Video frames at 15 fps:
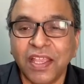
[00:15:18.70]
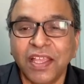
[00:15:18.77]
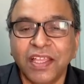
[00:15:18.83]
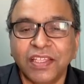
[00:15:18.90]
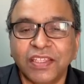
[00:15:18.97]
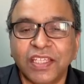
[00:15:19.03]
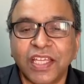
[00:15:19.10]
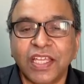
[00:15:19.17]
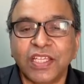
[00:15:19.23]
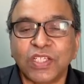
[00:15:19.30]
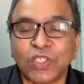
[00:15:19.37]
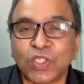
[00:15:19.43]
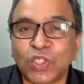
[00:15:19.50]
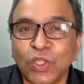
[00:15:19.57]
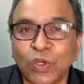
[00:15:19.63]
They
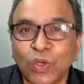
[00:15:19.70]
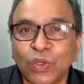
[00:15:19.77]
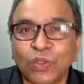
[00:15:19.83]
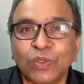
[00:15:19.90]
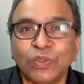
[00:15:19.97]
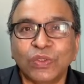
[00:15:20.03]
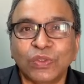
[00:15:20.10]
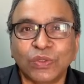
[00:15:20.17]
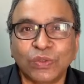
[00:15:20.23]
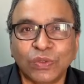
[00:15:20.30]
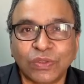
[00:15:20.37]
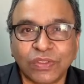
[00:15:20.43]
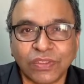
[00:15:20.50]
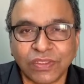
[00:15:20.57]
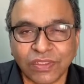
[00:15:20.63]
slow you
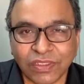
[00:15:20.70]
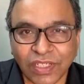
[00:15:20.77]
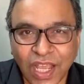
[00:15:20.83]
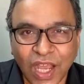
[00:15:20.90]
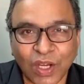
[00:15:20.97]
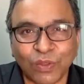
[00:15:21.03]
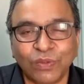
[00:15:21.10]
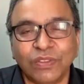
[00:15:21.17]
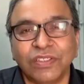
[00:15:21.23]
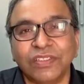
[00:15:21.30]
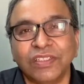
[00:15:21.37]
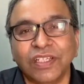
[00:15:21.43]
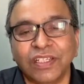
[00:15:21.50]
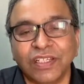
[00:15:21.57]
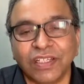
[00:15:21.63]
down
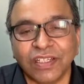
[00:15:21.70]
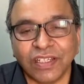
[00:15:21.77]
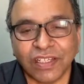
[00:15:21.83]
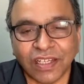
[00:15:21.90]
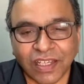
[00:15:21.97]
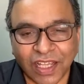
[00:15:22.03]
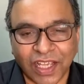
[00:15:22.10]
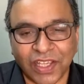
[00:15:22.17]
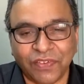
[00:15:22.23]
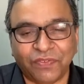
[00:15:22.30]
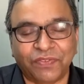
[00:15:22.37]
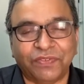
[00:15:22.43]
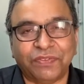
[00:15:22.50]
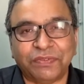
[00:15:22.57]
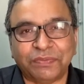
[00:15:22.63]
in
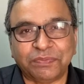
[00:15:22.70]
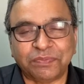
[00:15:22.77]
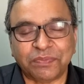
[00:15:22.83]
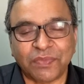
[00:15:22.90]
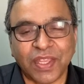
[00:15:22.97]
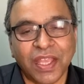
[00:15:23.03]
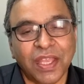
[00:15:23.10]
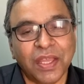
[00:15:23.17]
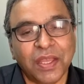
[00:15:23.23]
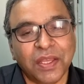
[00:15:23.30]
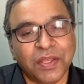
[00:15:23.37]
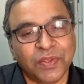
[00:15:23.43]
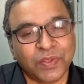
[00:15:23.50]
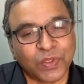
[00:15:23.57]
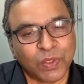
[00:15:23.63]
life.
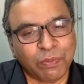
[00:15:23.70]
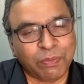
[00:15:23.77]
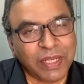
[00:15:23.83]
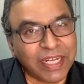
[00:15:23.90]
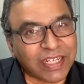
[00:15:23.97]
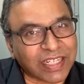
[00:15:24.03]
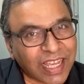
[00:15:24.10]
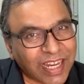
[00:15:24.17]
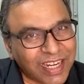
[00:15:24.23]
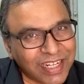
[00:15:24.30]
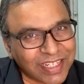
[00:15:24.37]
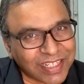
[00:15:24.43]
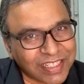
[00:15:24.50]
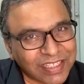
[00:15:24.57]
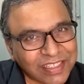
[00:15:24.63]
So be
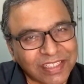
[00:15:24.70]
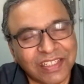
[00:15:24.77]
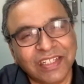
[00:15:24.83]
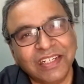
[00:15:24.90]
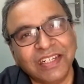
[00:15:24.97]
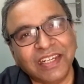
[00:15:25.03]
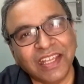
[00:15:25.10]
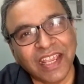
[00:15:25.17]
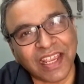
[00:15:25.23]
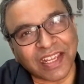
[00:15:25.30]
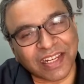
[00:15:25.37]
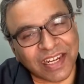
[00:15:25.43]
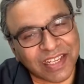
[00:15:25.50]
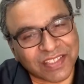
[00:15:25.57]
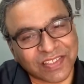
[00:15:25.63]
talented, take
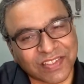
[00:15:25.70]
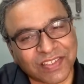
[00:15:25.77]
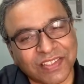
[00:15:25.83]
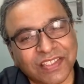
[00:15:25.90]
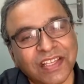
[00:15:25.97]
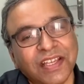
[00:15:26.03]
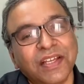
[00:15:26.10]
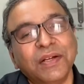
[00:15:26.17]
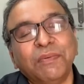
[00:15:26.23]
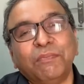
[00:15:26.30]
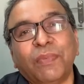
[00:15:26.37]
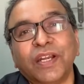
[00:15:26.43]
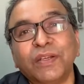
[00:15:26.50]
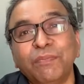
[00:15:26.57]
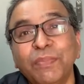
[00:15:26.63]
risks,
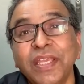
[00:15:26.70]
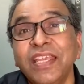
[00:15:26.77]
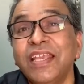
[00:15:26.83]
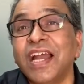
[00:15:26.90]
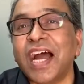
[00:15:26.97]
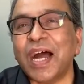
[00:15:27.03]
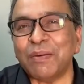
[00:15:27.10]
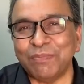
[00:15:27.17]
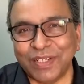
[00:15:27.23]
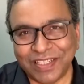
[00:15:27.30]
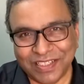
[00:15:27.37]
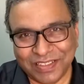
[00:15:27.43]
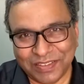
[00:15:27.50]
but be humble.